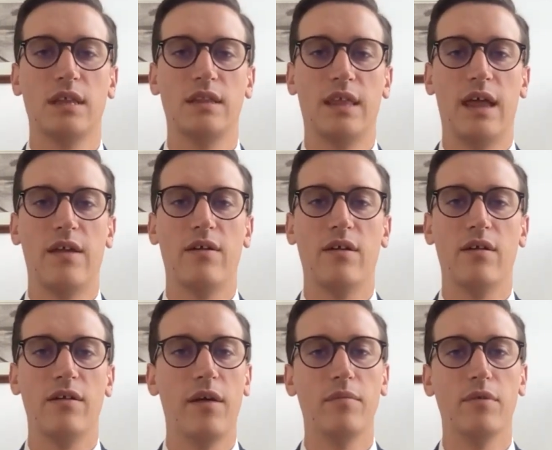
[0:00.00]
there are
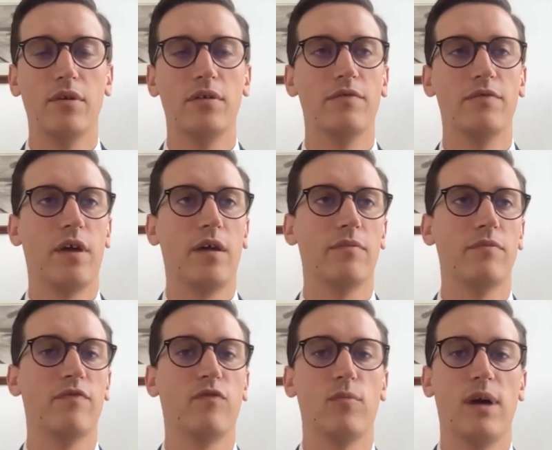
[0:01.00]
a number of
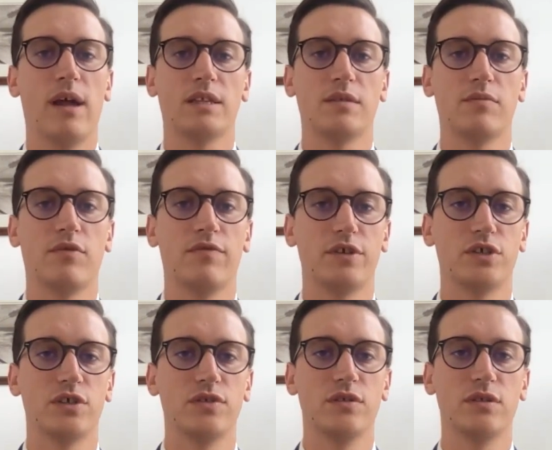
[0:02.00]
formatting
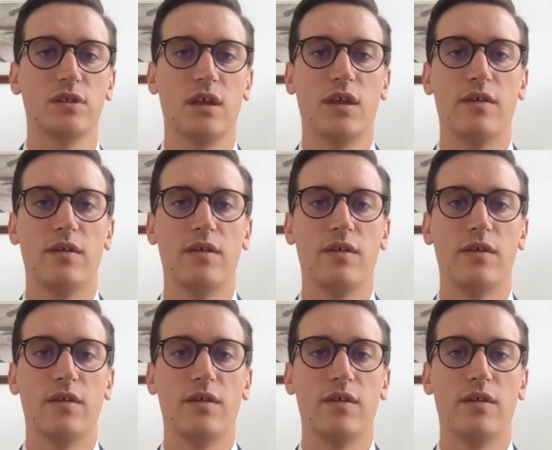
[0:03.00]
provisions